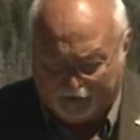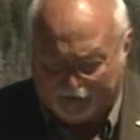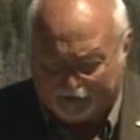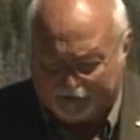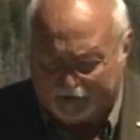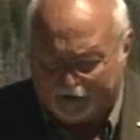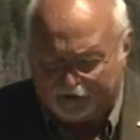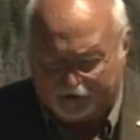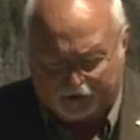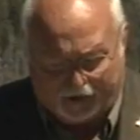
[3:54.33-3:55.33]
and
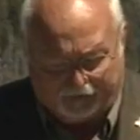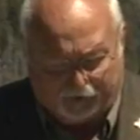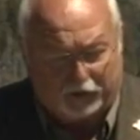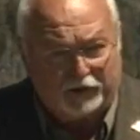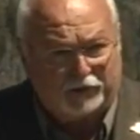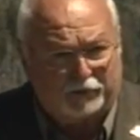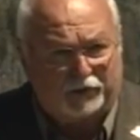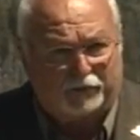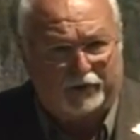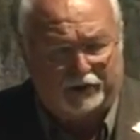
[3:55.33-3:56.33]
continues to drive tourism
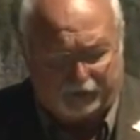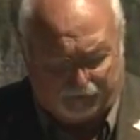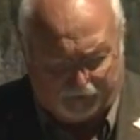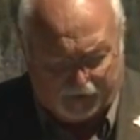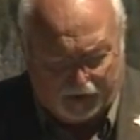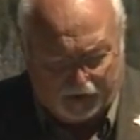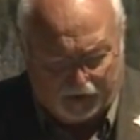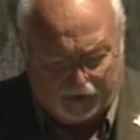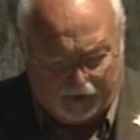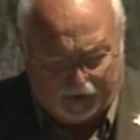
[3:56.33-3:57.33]
to the region.
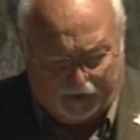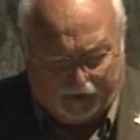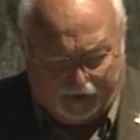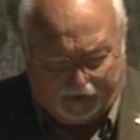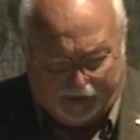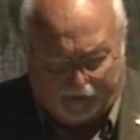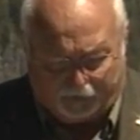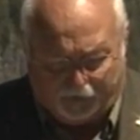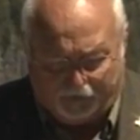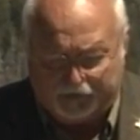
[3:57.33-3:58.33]
And the
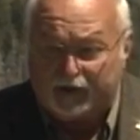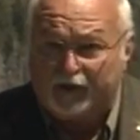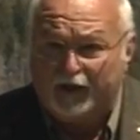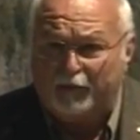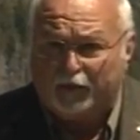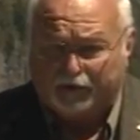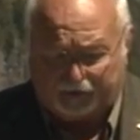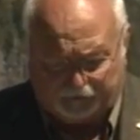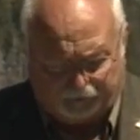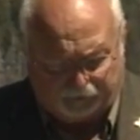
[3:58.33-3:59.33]
proof is in the
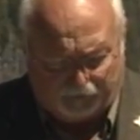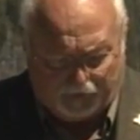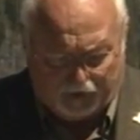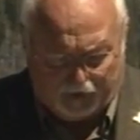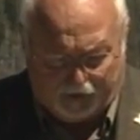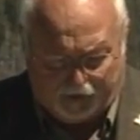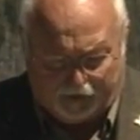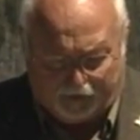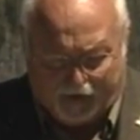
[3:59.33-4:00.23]
numbers. In